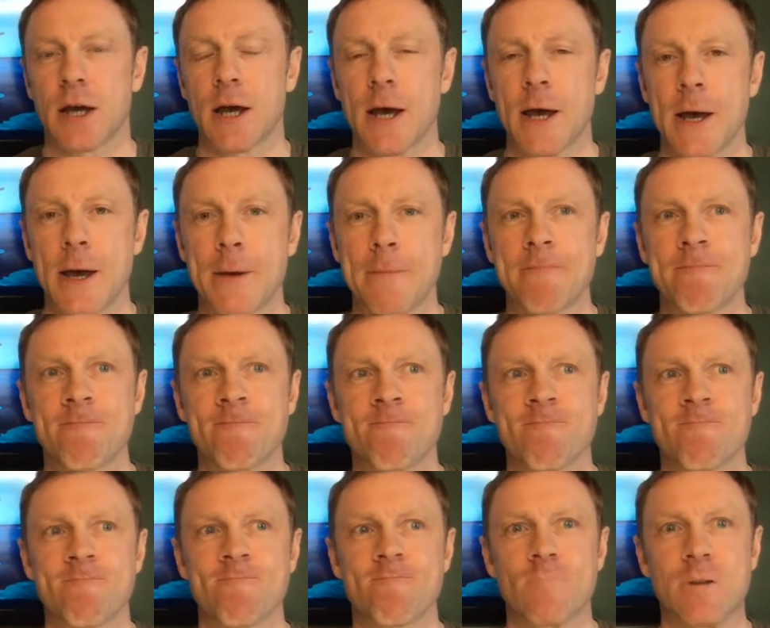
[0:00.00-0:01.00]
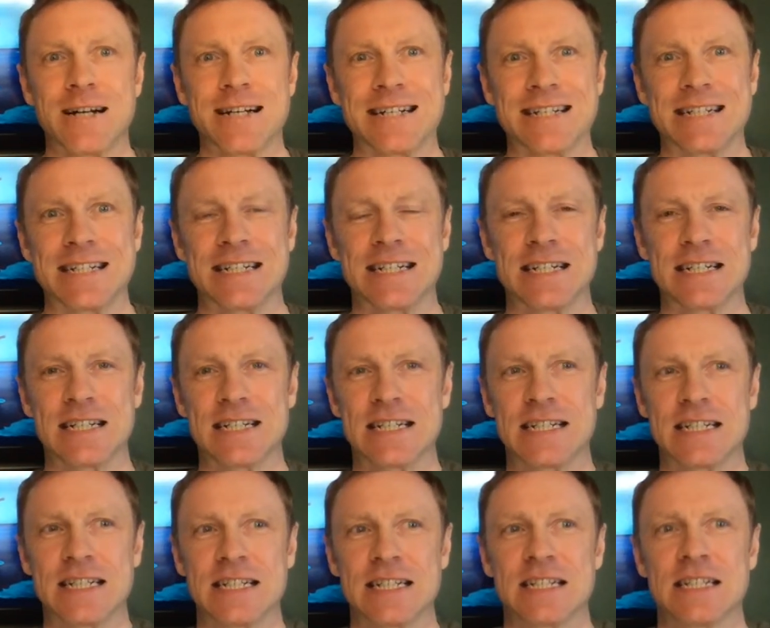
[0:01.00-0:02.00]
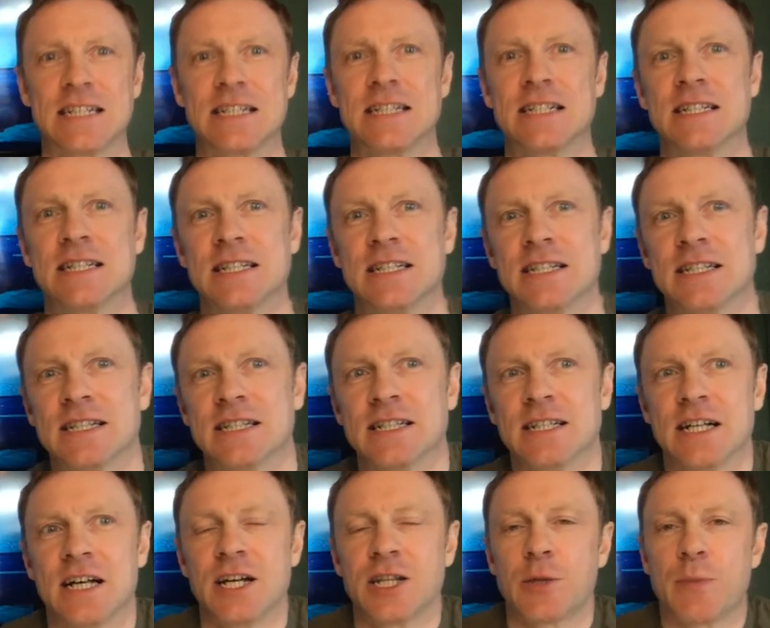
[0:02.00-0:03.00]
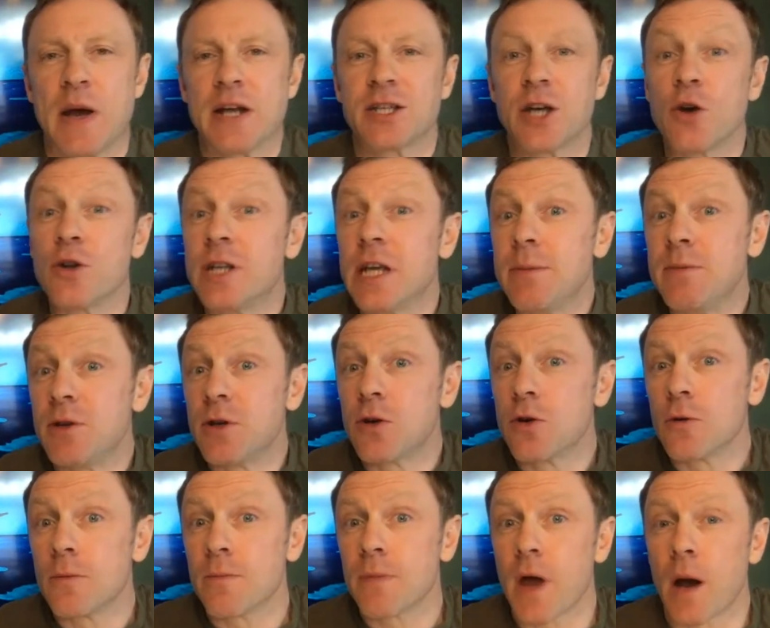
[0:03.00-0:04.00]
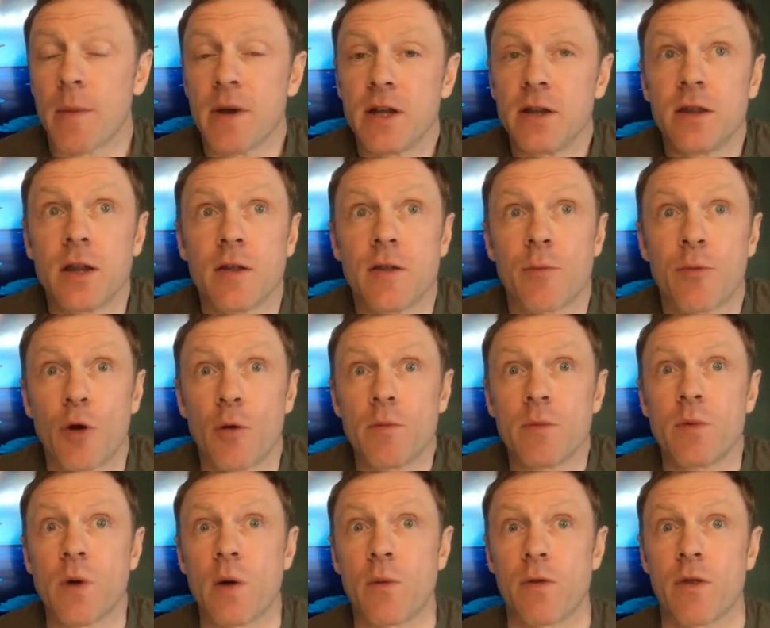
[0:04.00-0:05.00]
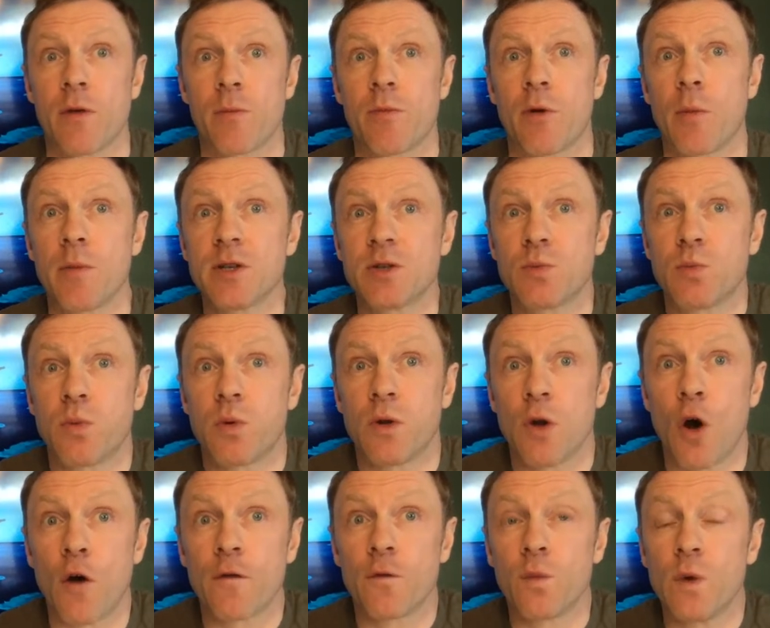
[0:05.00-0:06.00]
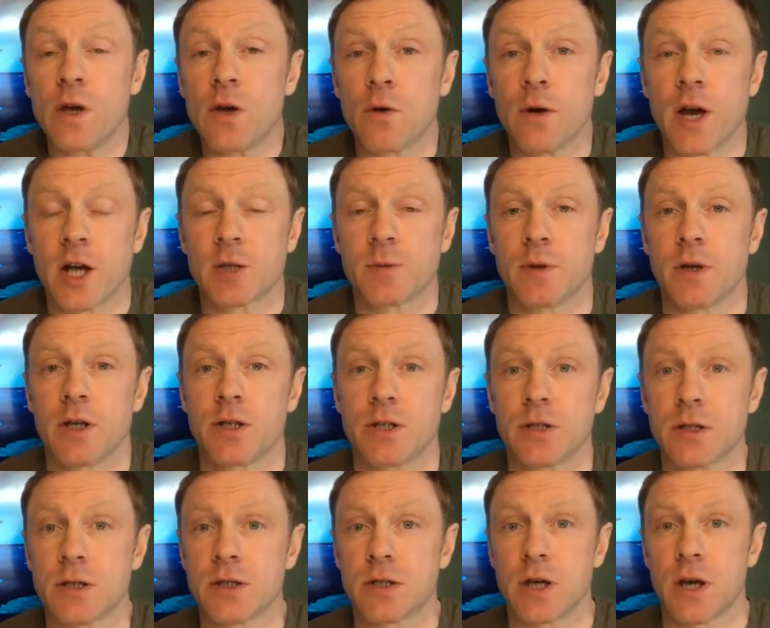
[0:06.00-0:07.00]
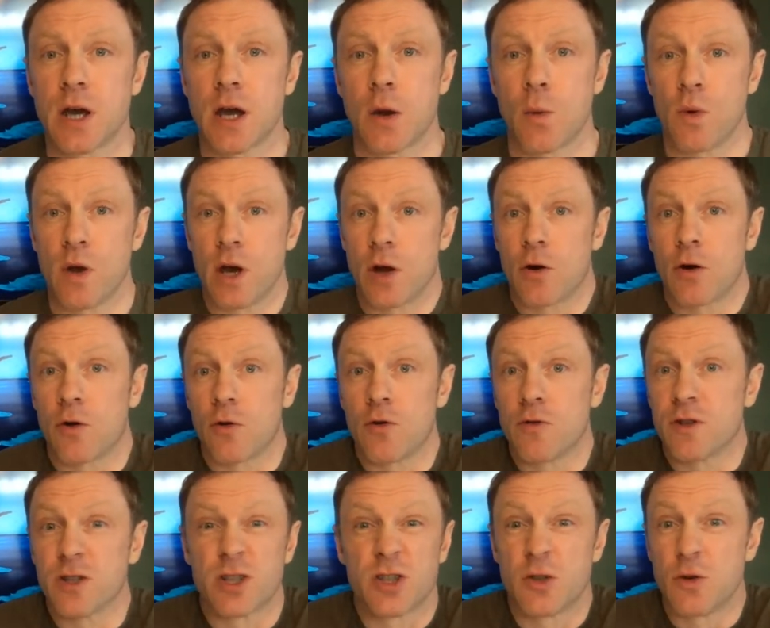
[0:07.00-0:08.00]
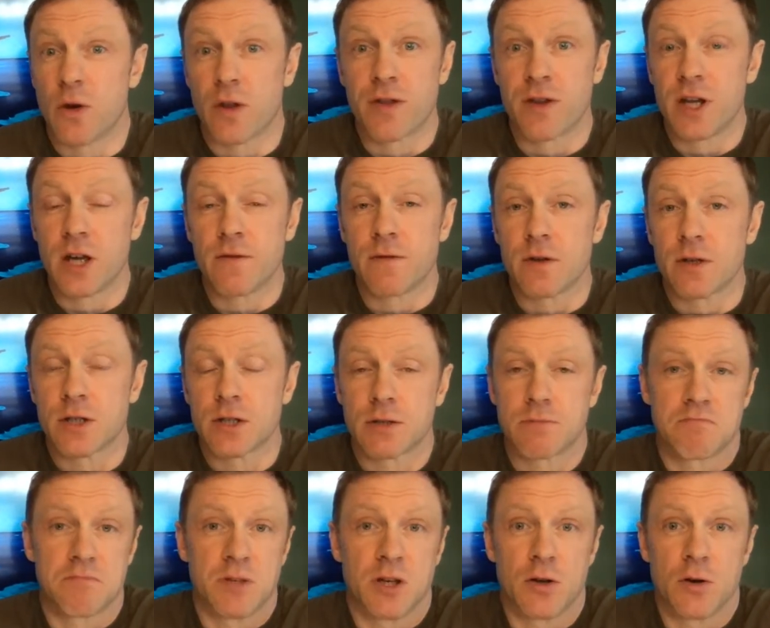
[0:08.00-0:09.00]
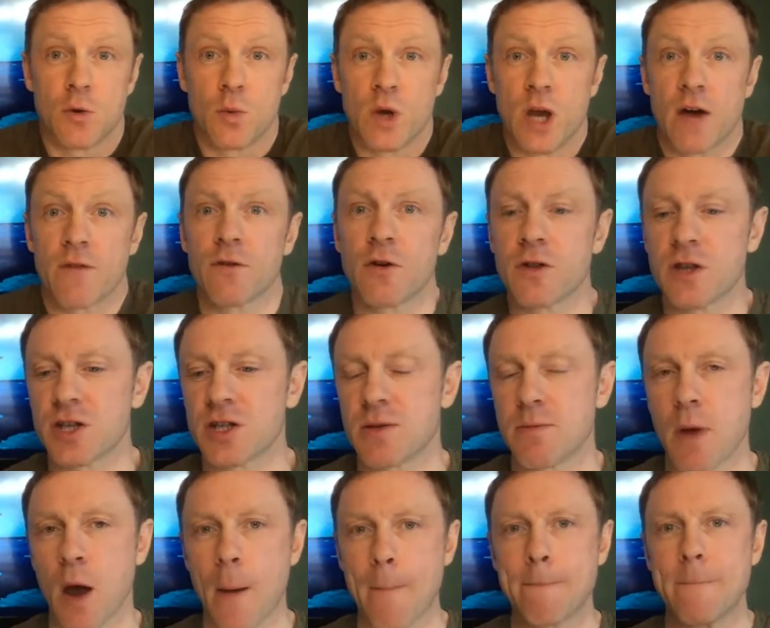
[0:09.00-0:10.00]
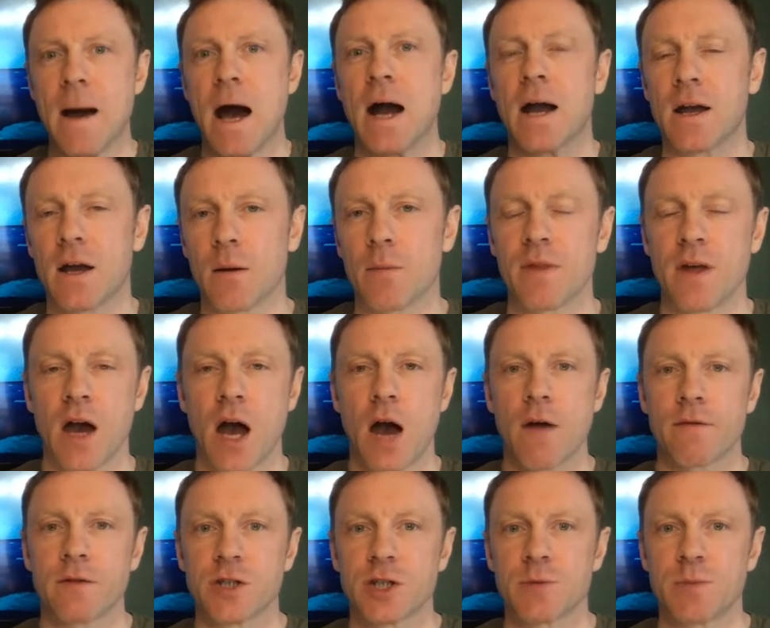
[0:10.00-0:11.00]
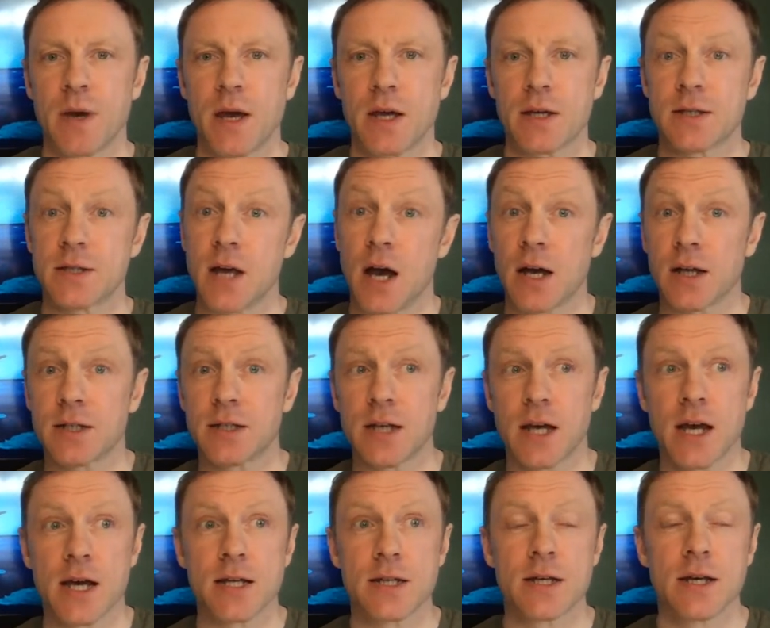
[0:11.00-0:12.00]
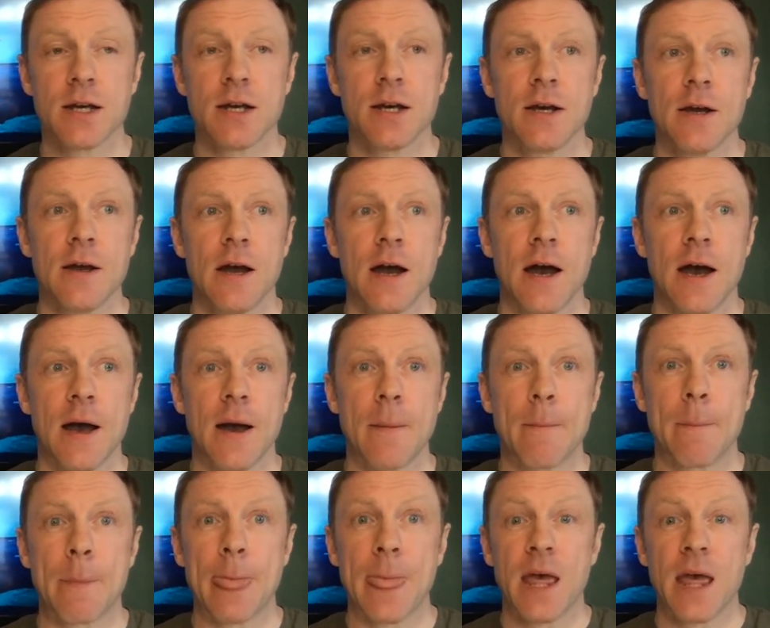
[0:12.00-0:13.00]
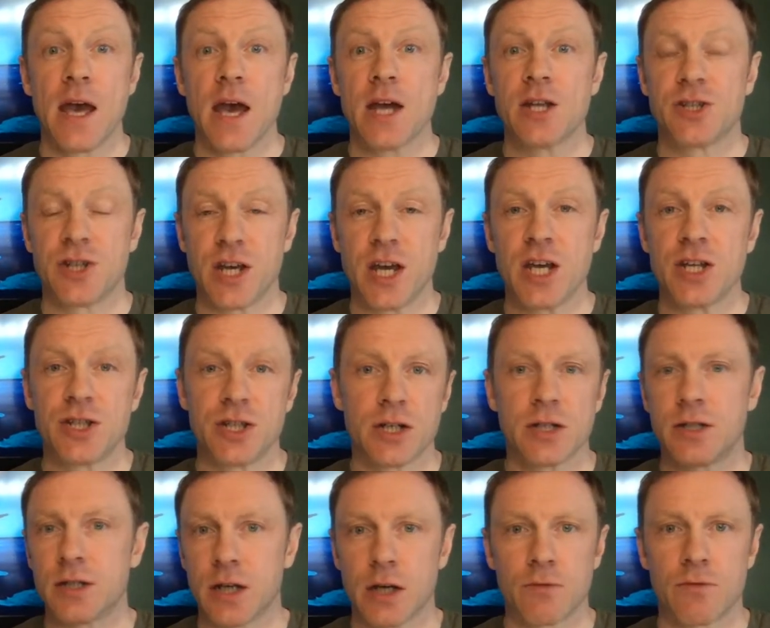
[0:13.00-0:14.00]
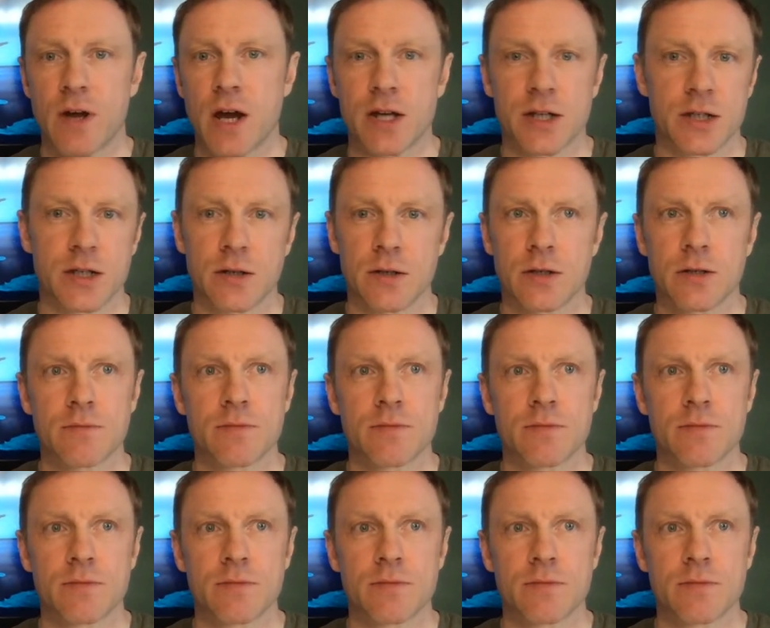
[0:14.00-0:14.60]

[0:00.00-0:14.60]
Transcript: Depends how deep you go. I mean, the problem is when often we go on expeditions, we are on our own, there's two or three of us. You know, we haven't got this amount of backup they have in space. That said, it's easier to get rescued.